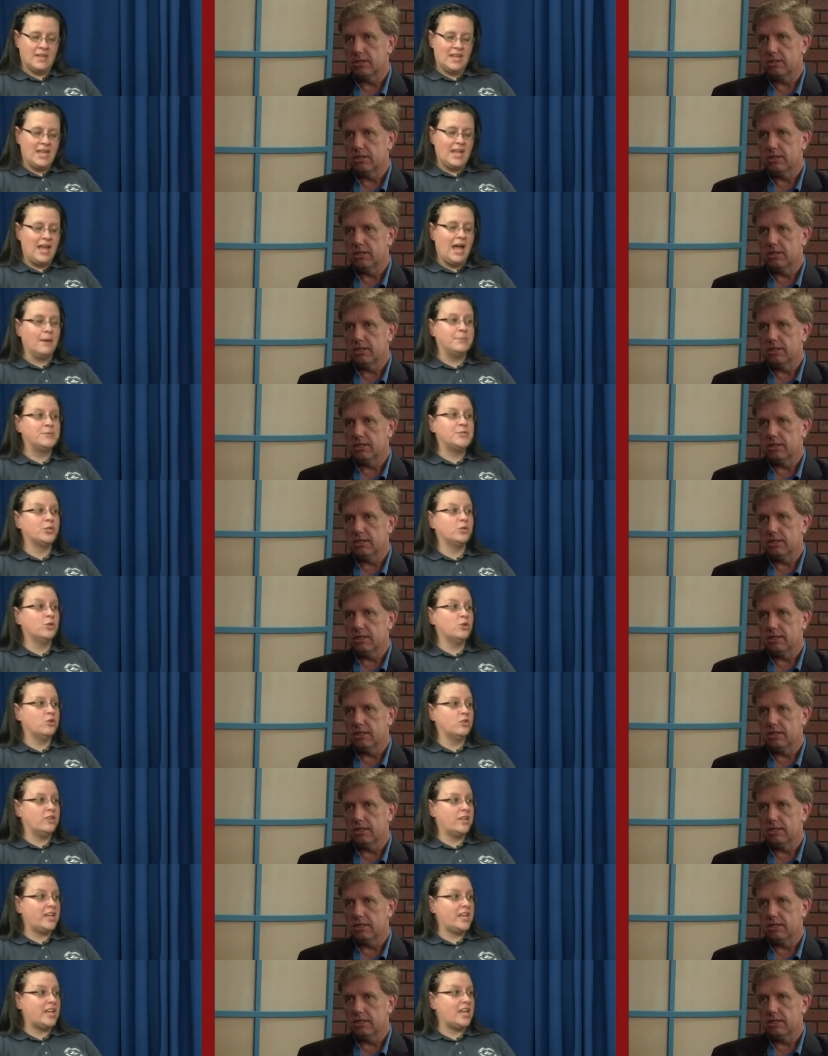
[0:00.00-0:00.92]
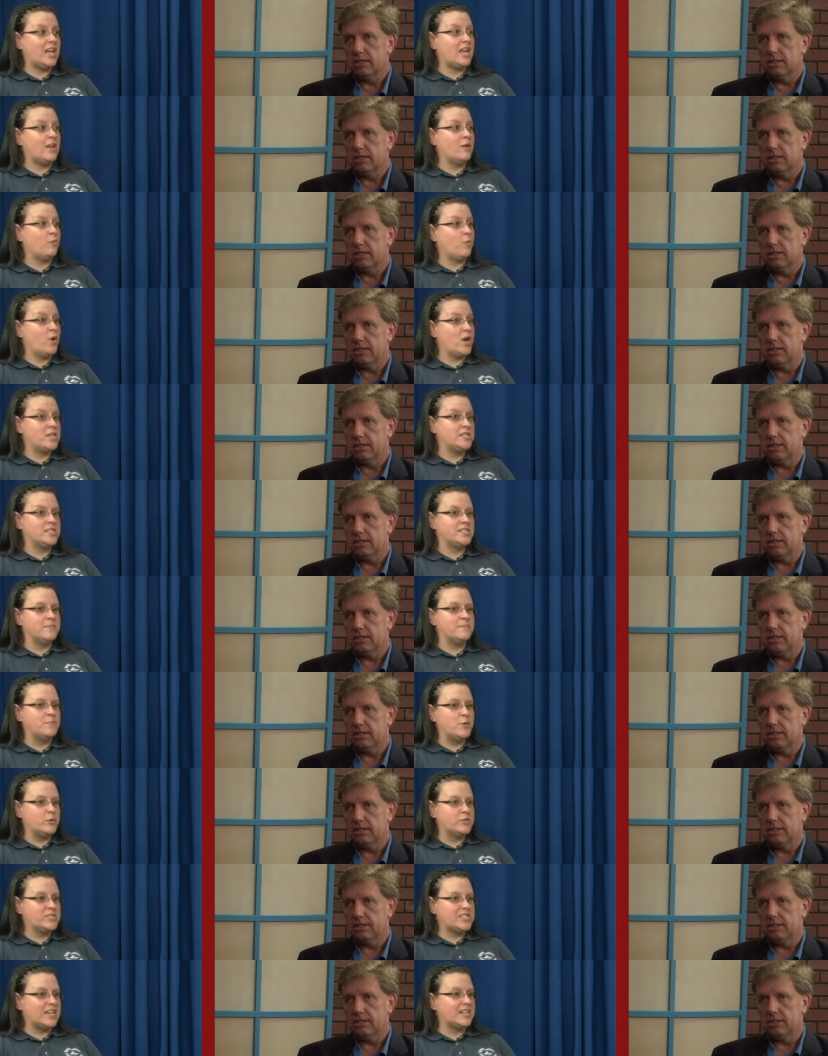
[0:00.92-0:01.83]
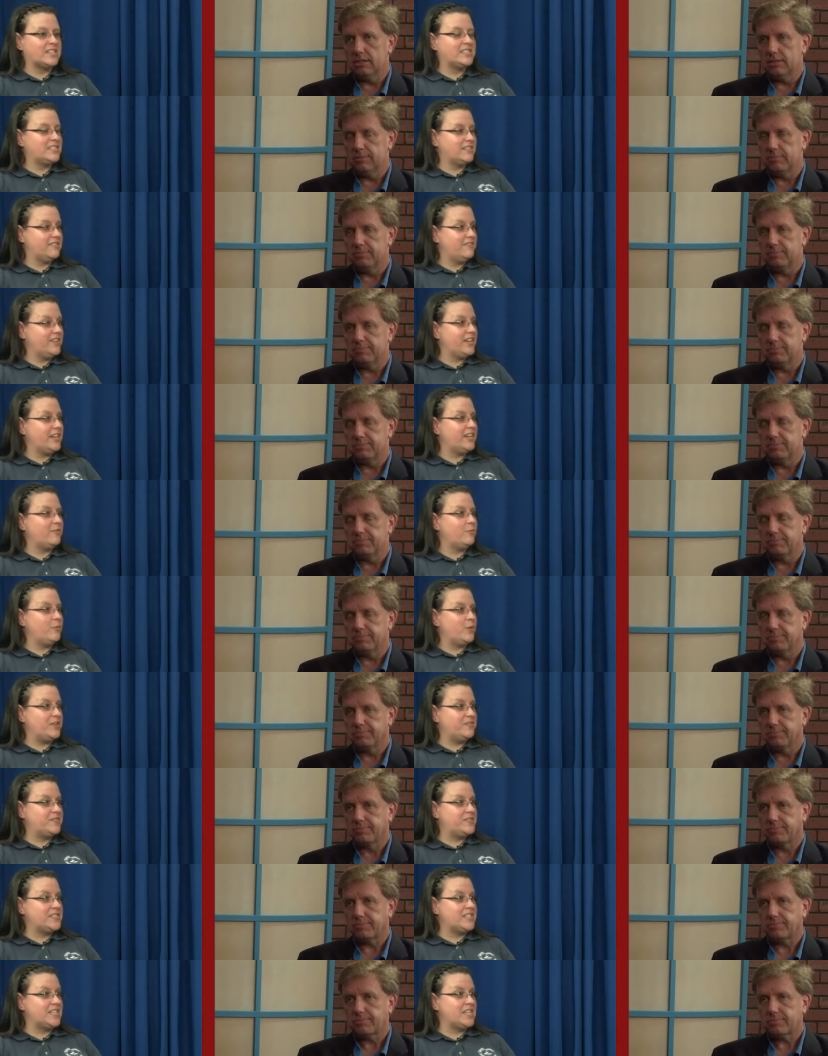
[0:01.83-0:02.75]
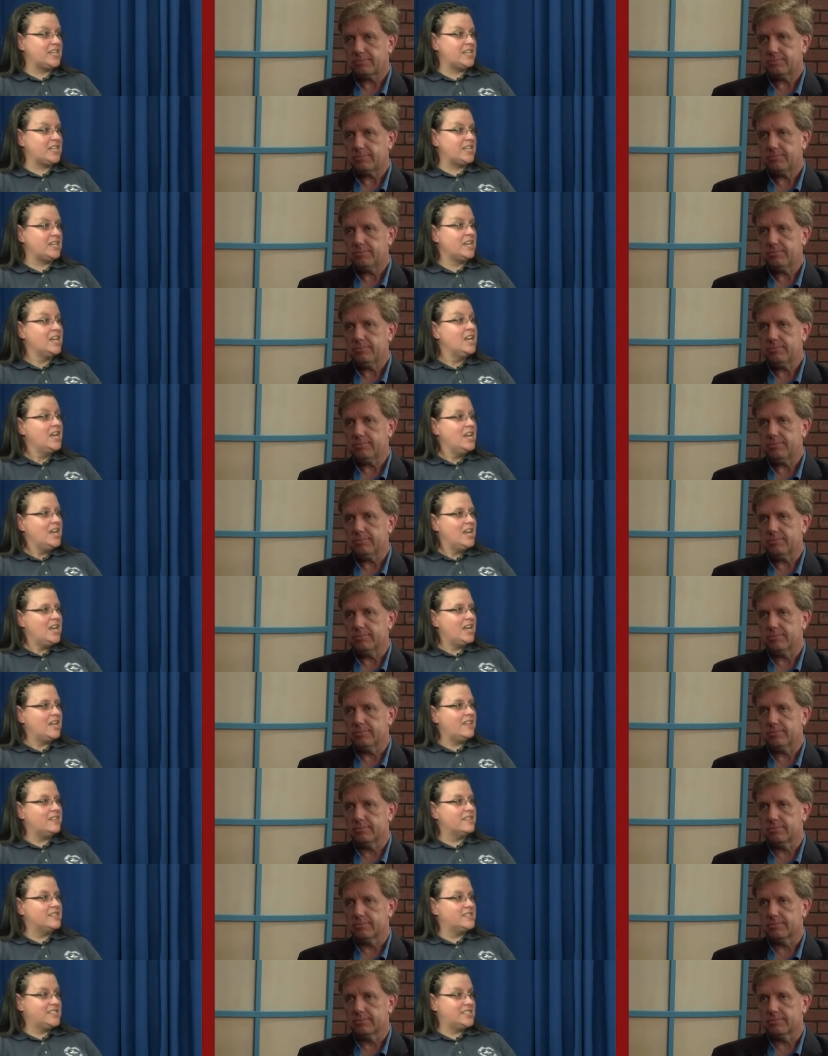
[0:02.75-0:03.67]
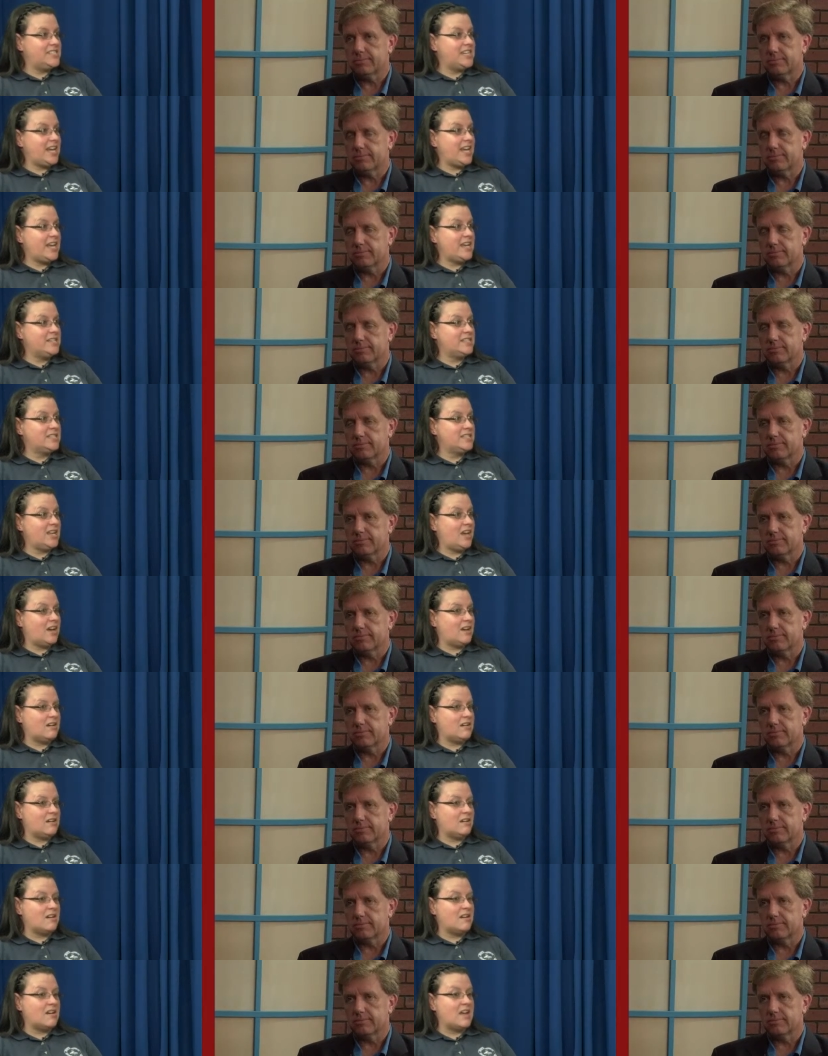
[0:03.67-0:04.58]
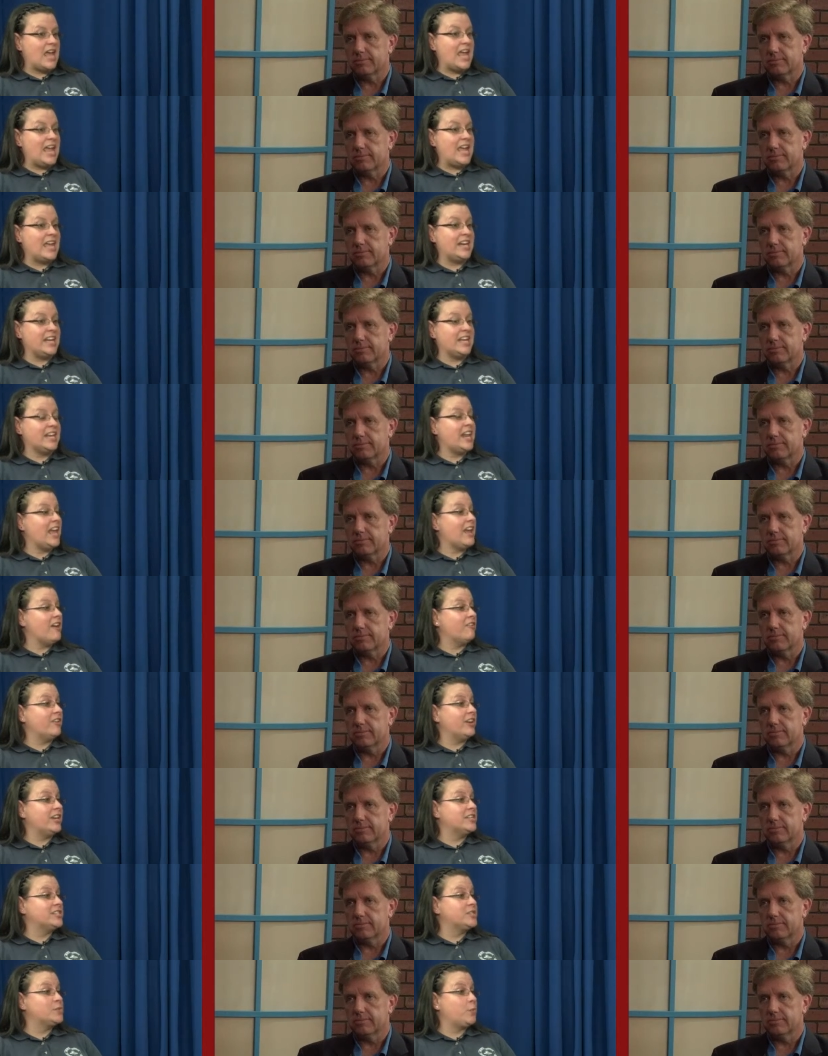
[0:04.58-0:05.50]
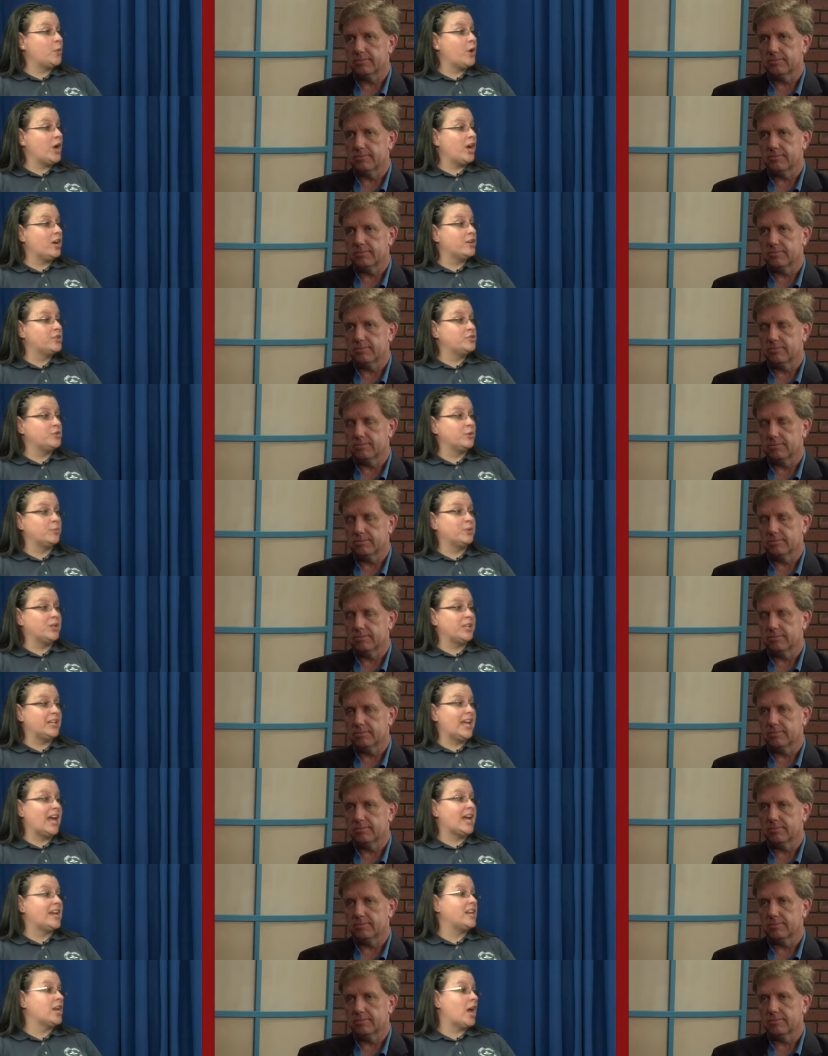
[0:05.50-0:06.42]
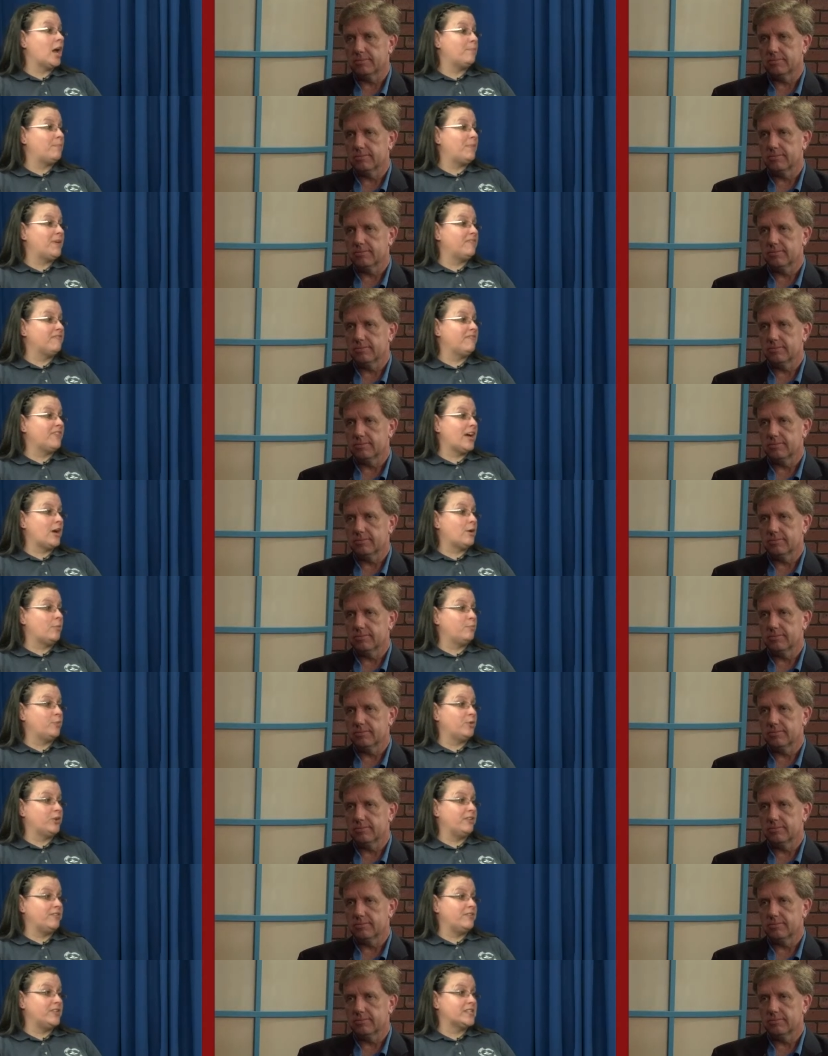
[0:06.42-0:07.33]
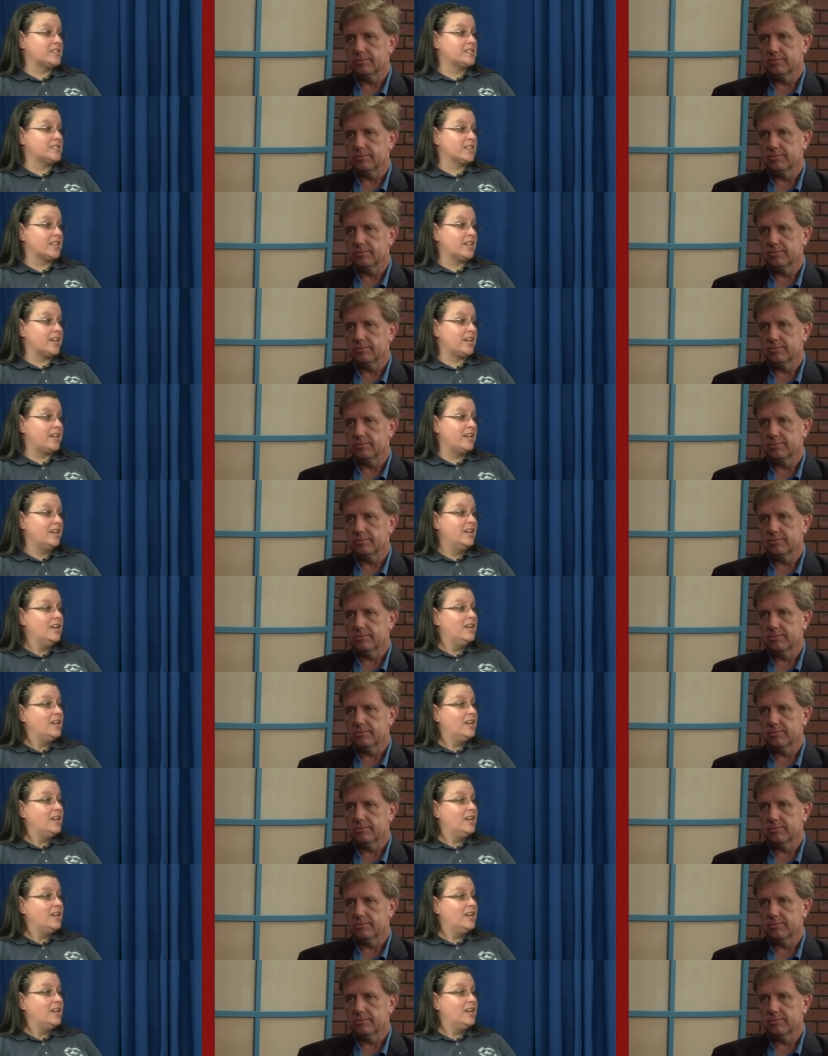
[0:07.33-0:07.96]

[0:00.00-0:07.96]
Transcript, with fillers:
Speaker 1: Absolutely. It was the most activity we've seen in the state uh, and in areas where Tripoli had not been found previously.